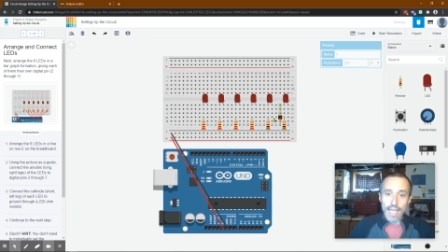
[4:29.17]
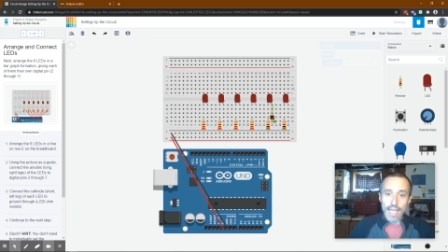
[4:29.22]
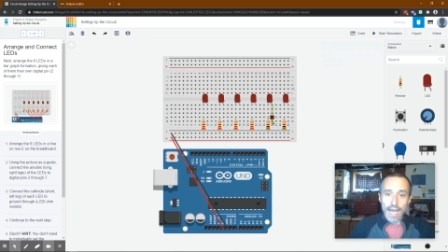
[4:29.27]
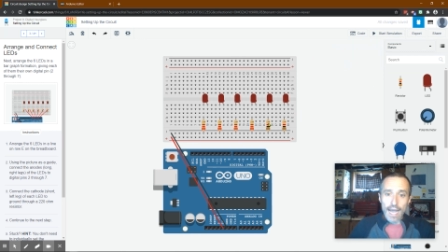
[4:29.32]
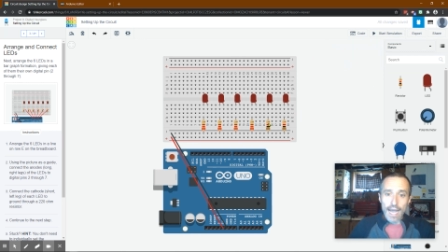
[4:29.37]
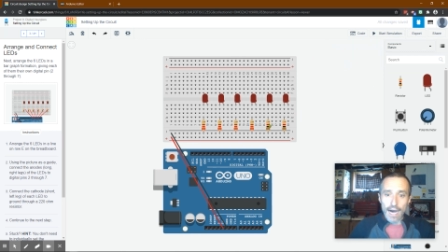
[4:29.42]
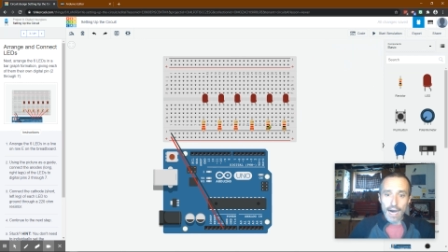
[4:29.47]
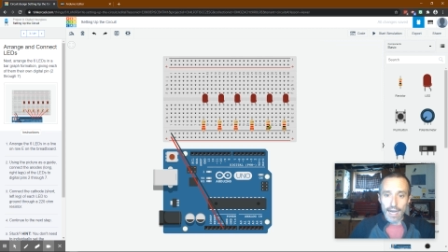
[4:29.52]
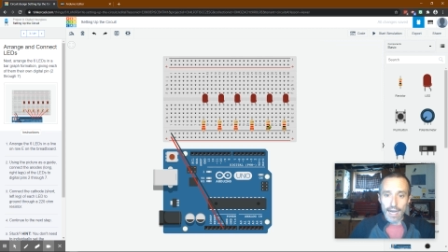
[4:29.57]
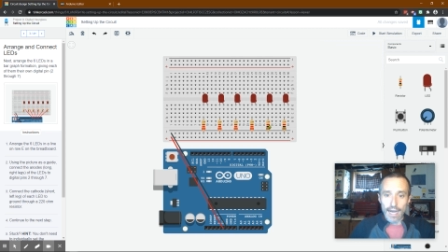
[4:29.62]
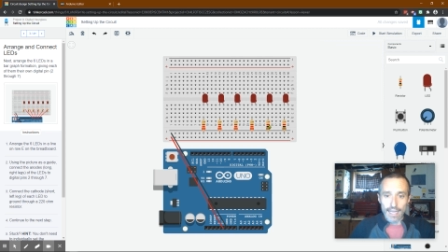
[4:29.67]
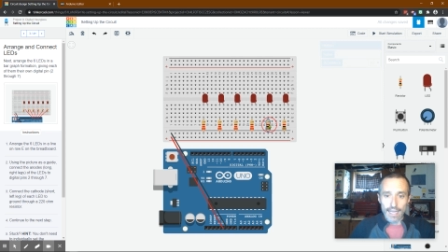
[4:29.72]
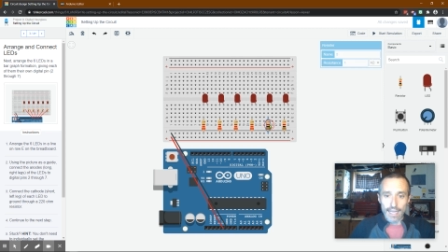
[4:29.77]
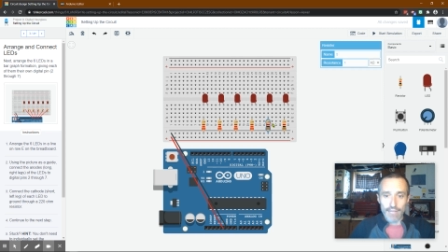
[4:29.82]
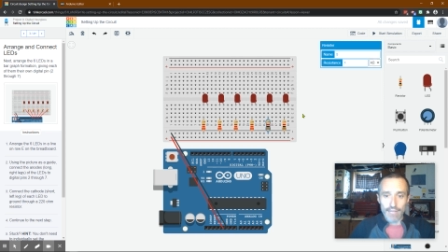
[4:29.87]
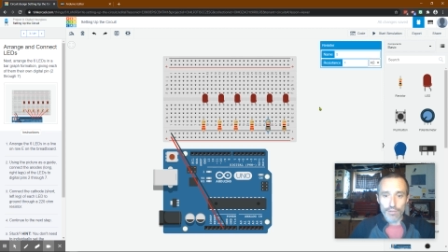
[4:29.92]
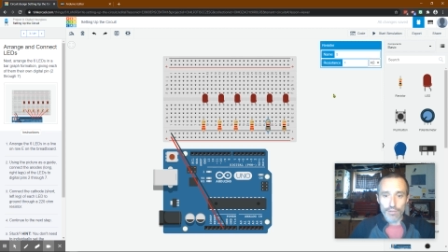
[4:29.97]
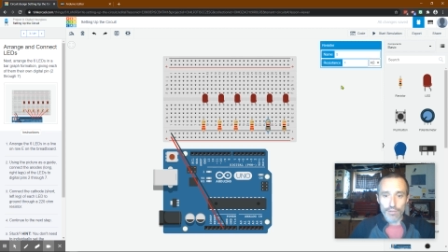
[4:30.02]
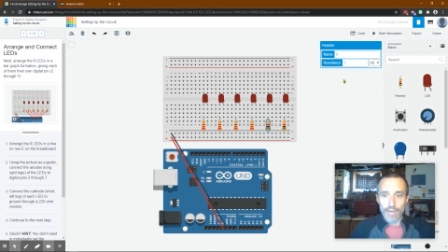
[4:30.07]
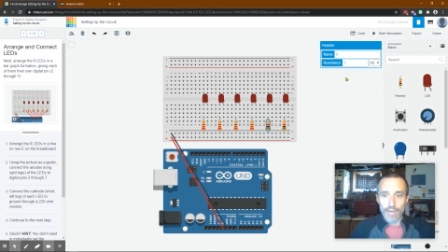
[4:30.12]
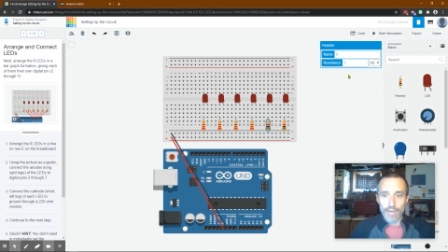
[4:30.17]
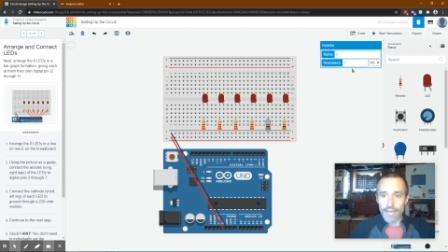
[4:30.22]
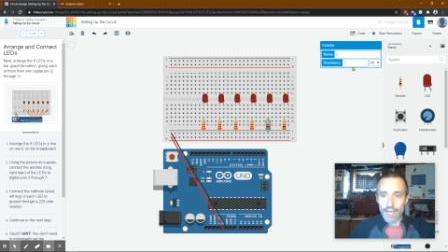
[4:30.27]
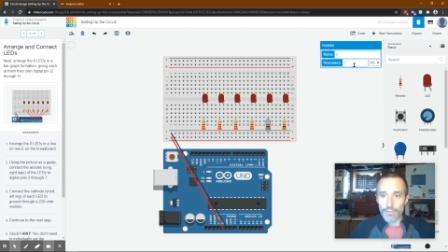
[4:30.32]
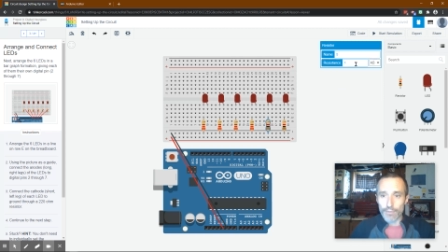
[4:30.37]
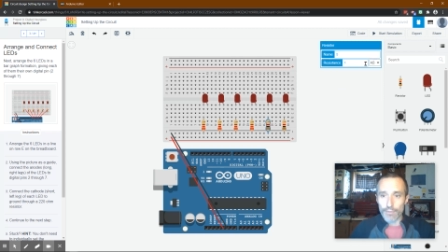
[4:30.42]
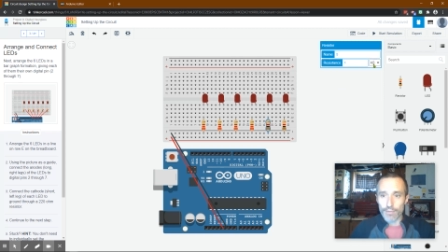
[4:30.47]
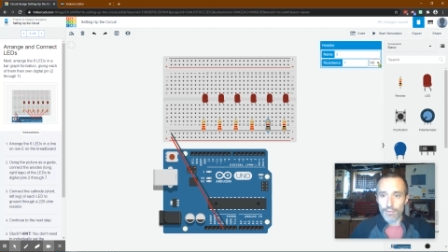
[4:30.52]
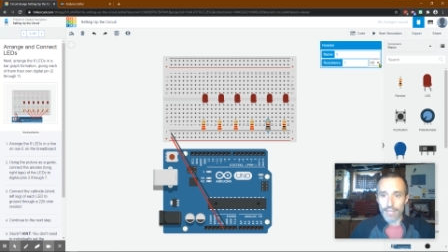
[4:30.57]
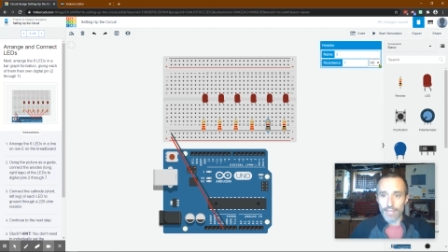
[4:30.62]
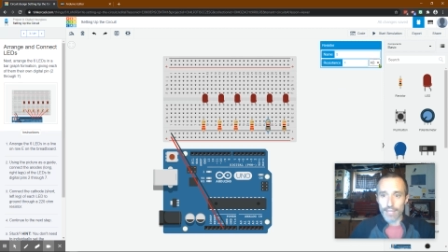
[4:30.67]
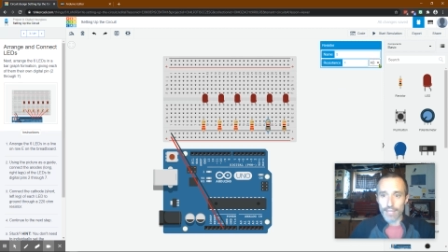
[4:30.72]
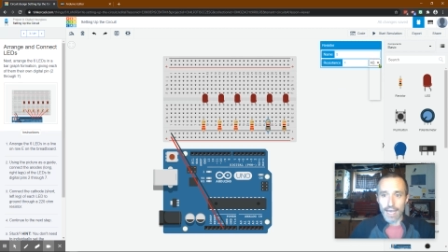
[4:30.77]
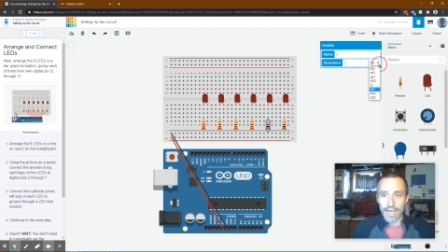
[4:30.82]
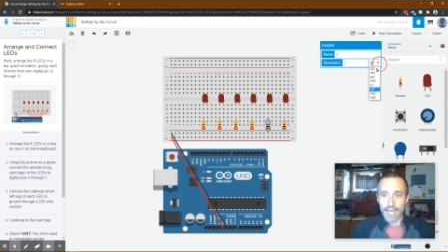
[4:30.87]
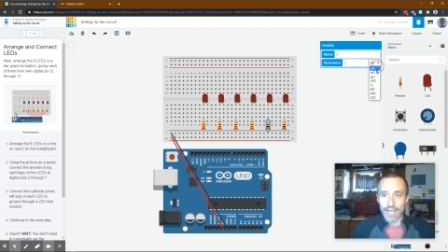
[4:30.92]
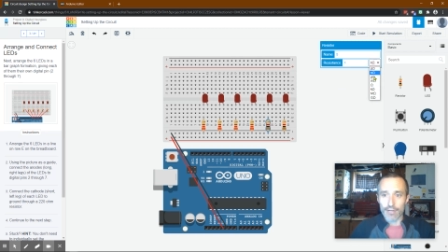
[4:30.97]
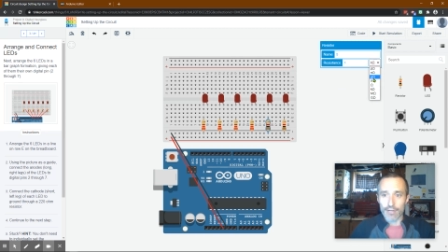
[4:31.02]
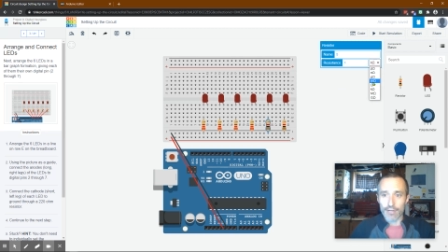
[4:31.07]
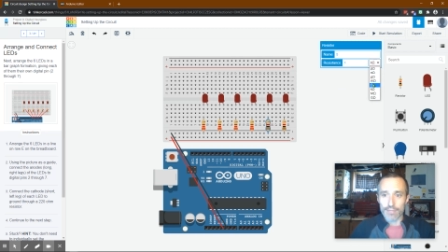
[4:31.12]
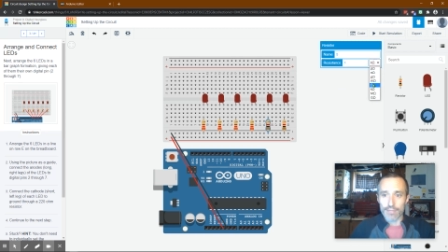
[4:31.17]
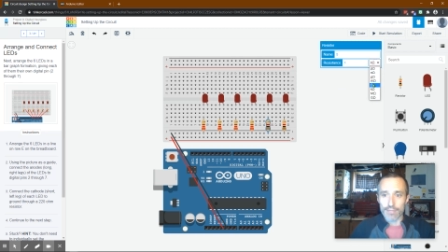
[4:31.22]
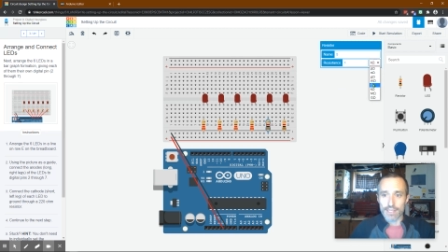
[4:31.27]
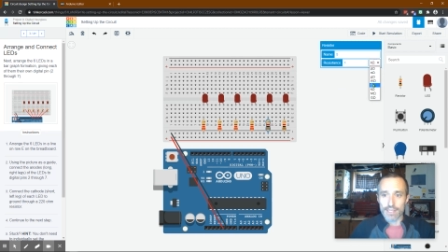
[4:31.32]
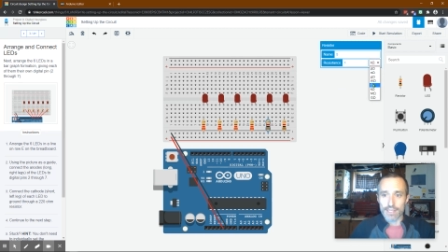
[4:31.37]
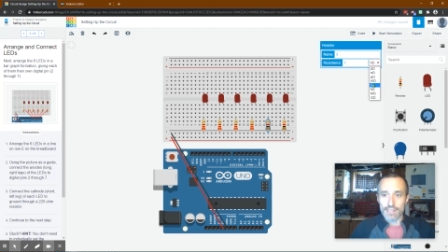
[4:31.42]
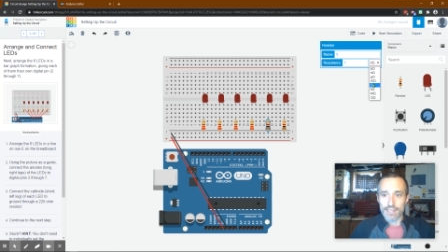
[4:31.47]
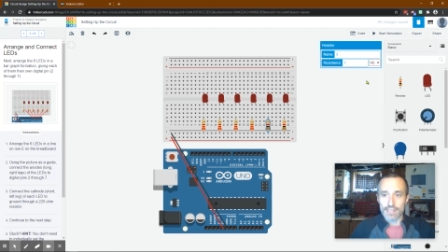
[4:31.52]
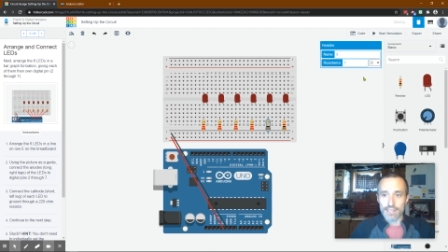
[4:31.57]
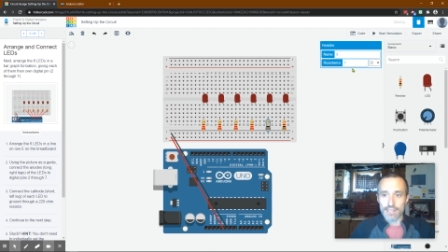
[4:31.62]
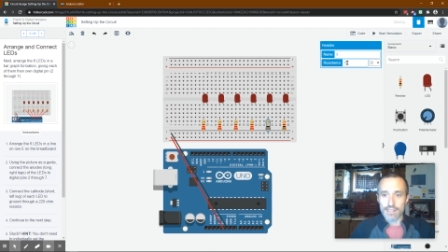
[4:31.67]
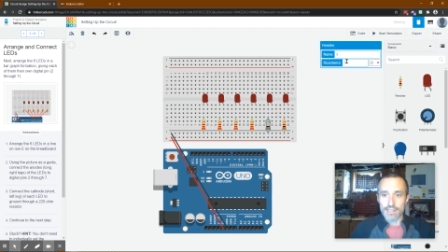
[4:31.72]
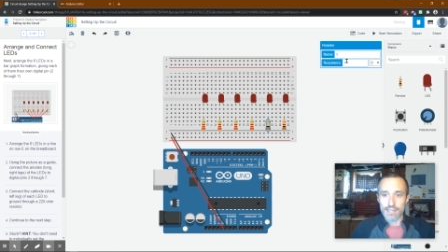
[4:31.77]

Uh, if you had one with a higher resistance,